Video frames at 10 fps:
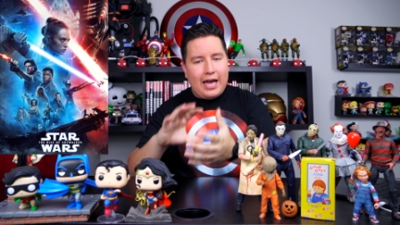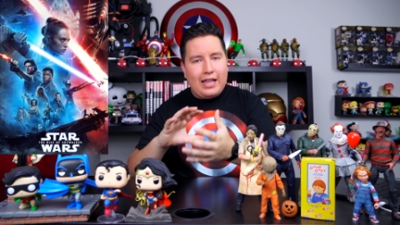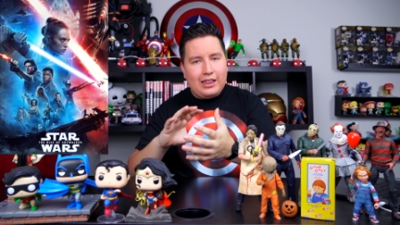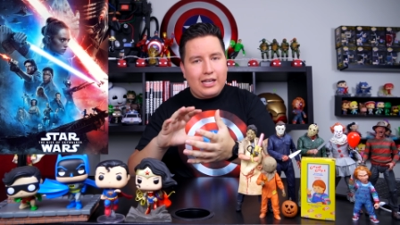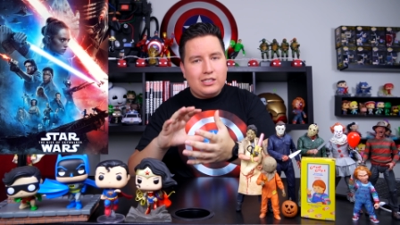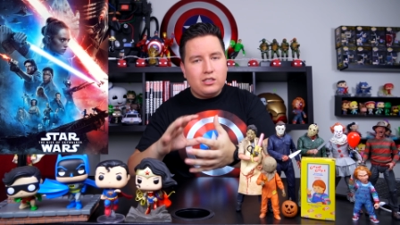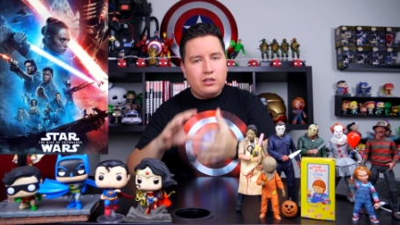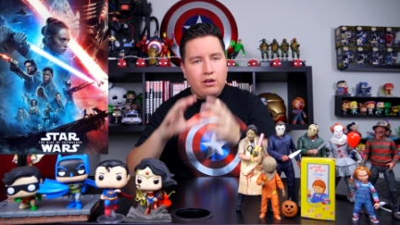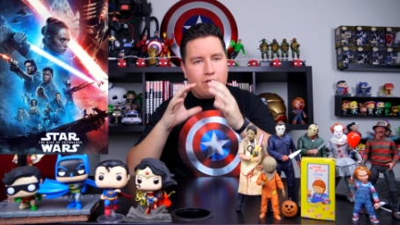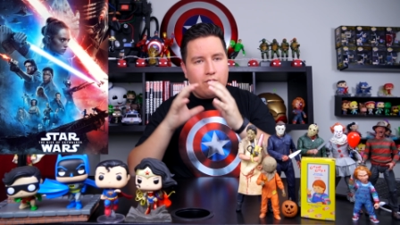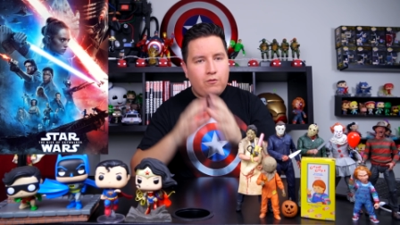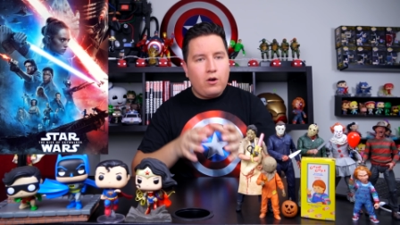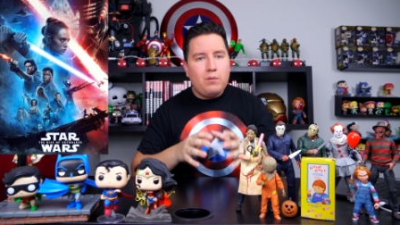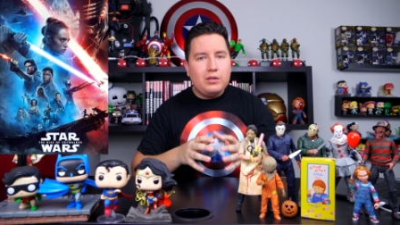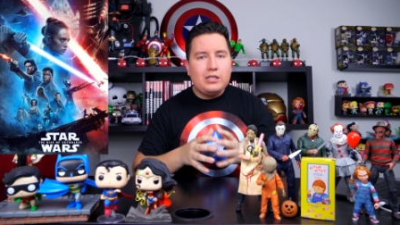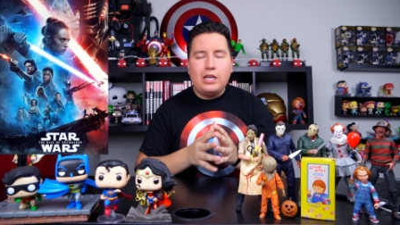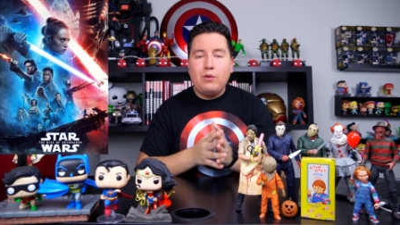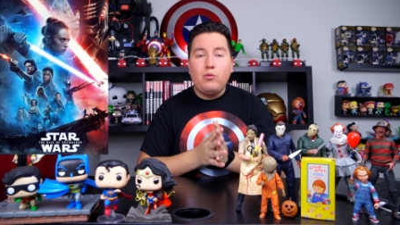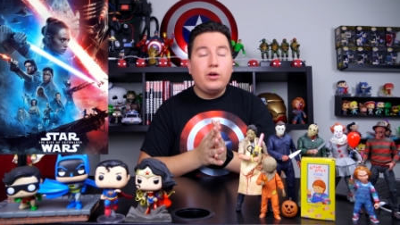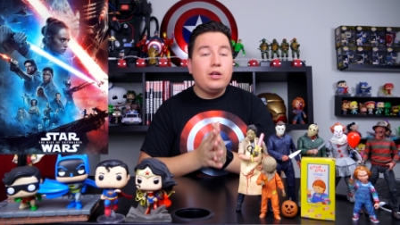that lesson from this
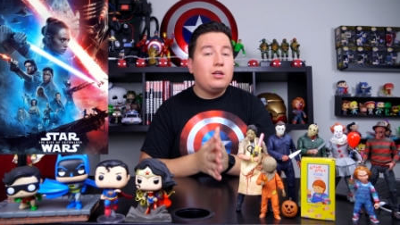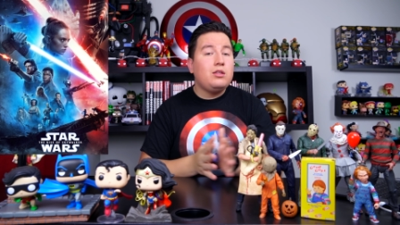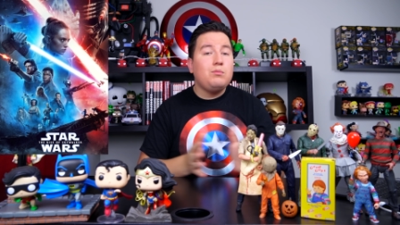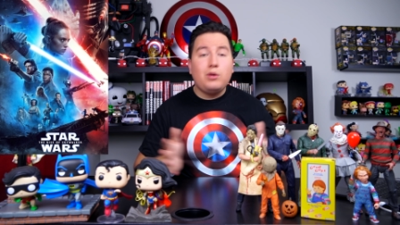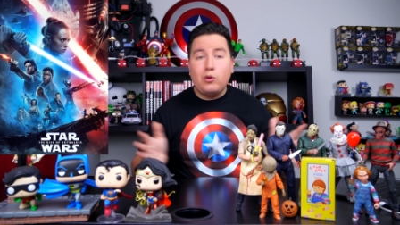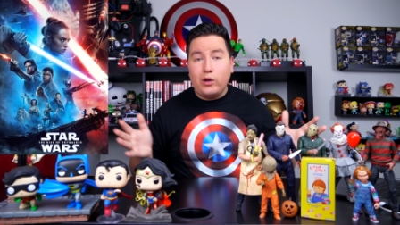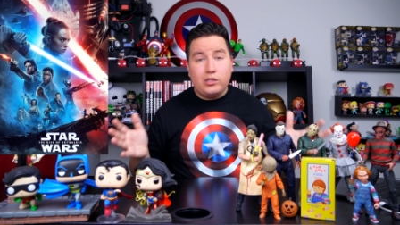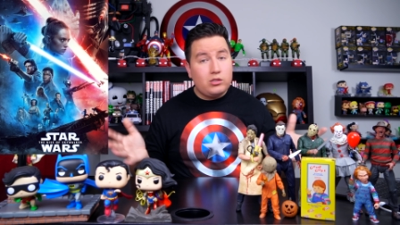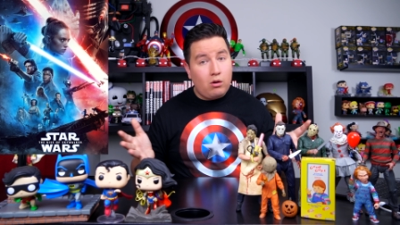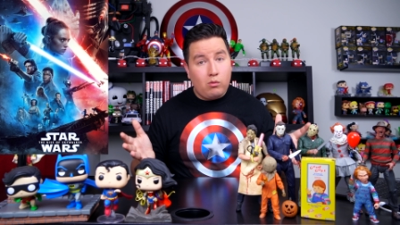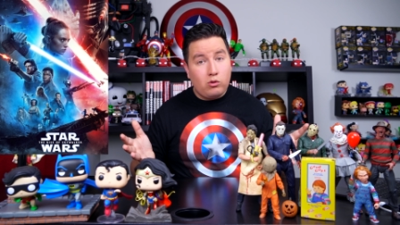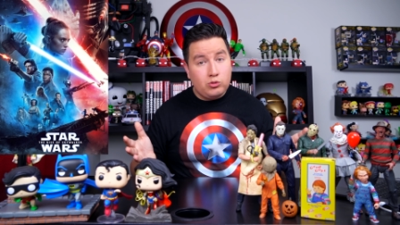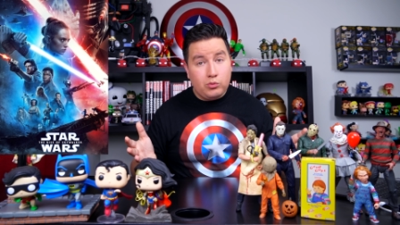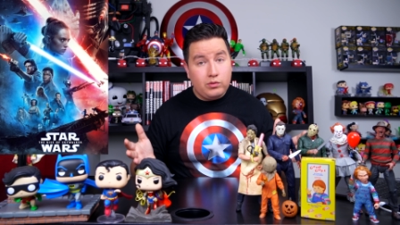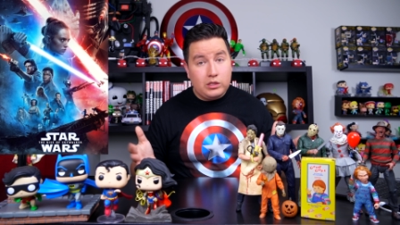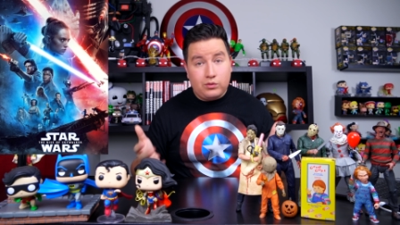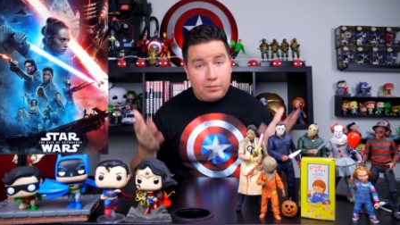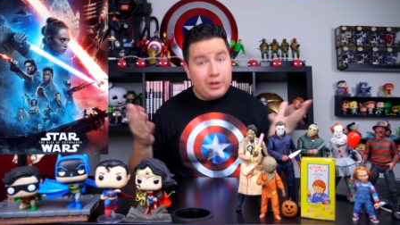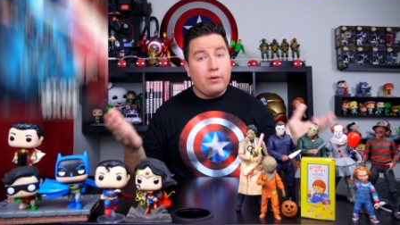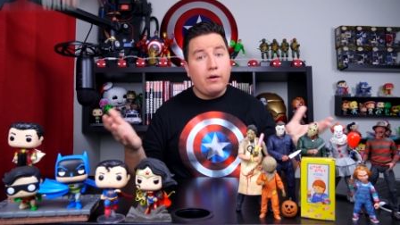and we'll get nothing but great Star Wars movies
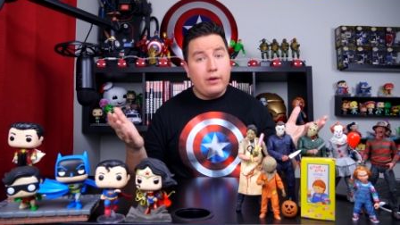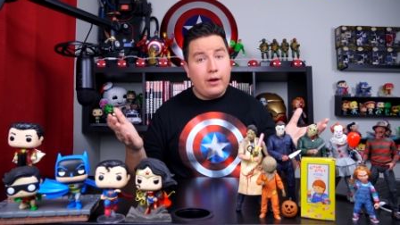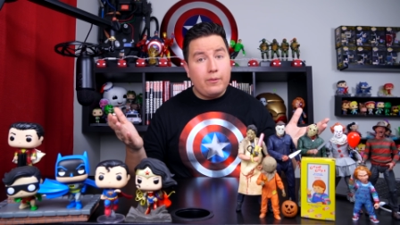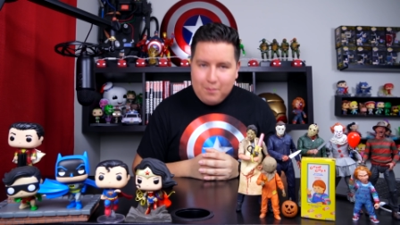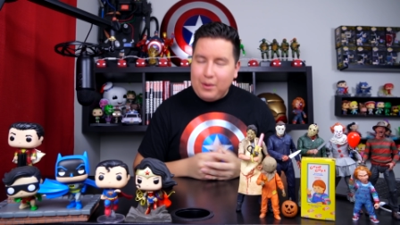from here on out.